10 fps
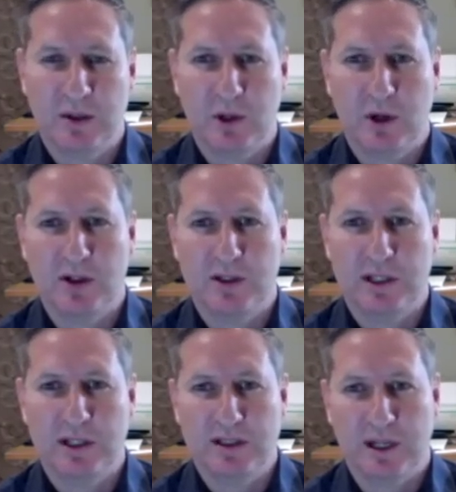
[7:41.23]
We are
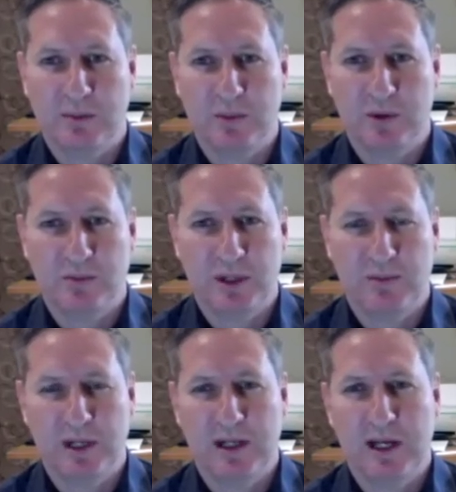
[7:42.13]
seeing some movement,
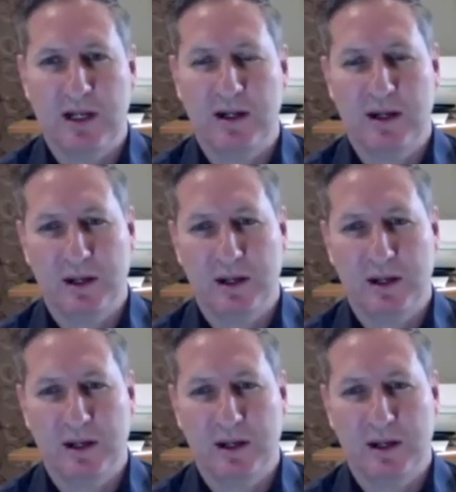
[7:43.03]
but again,